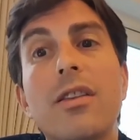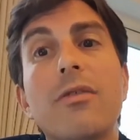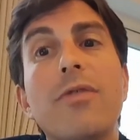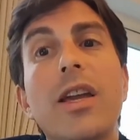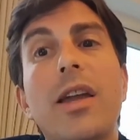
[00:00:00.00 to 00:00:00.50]

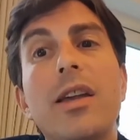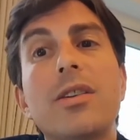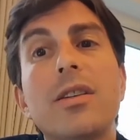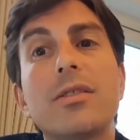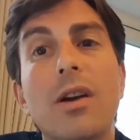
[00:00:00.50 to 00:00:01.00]
The
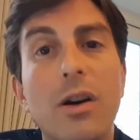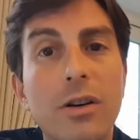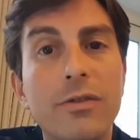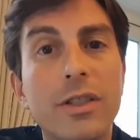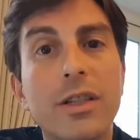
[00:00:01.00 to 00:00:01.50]
vacation is
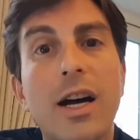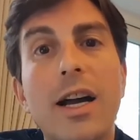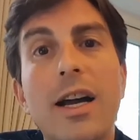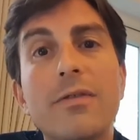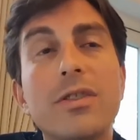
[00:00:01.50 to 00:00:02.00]
over.
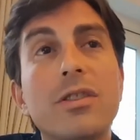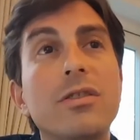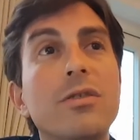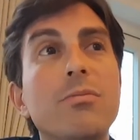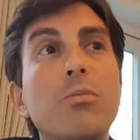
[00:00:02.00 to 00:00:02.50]
I have
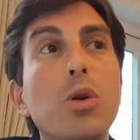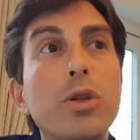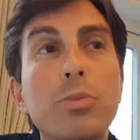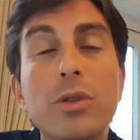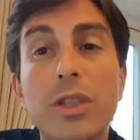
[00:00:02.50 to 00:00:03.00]

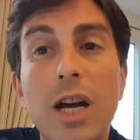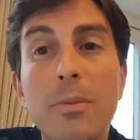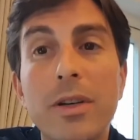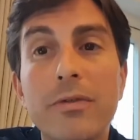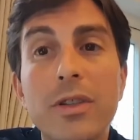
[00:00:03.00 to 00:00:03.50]
multiple
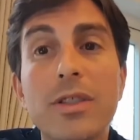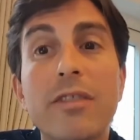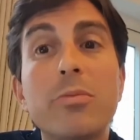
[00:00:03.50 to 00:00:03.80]
job interviews.